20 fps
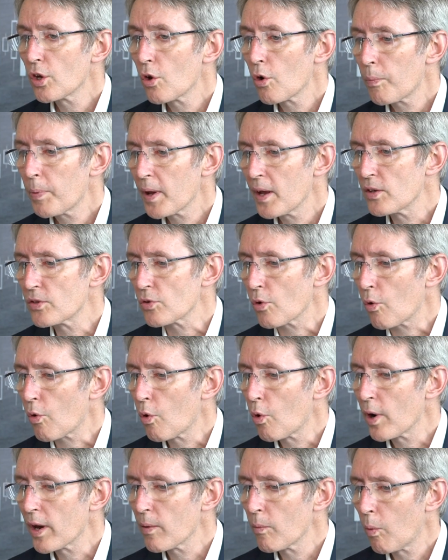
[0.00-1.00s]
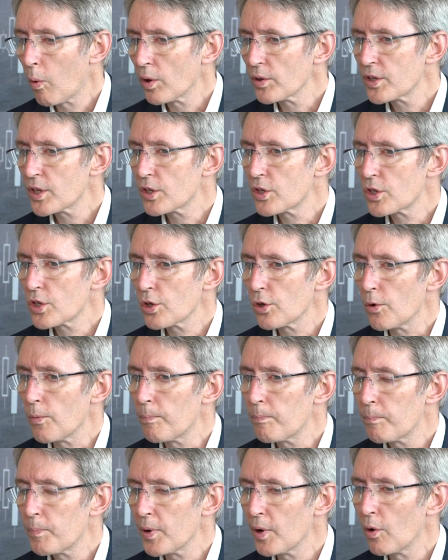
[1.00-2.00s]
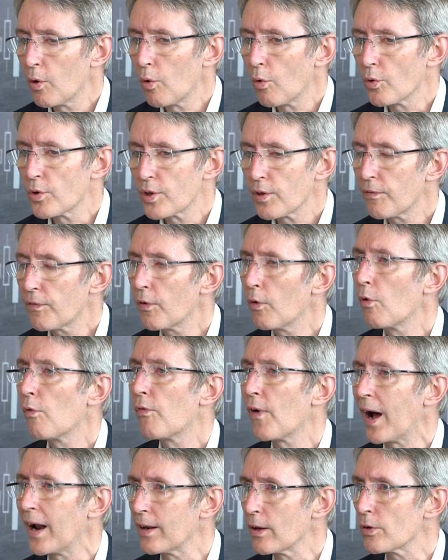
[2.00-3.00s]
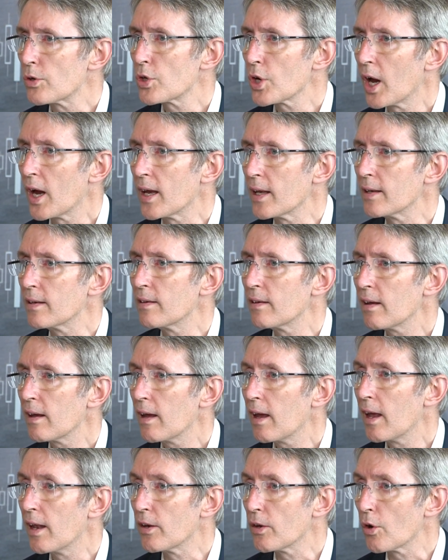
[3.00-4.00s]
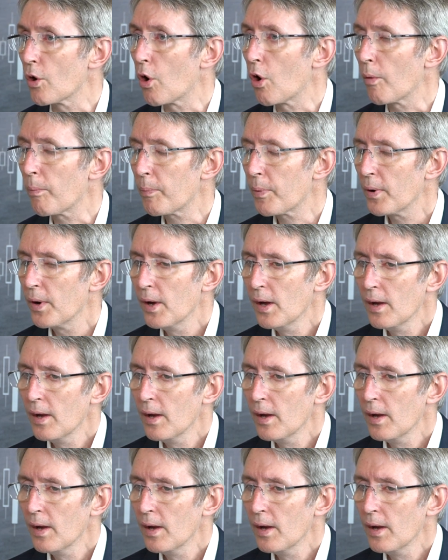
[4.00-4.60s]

Europeans already wanted to build the full value chain in Europe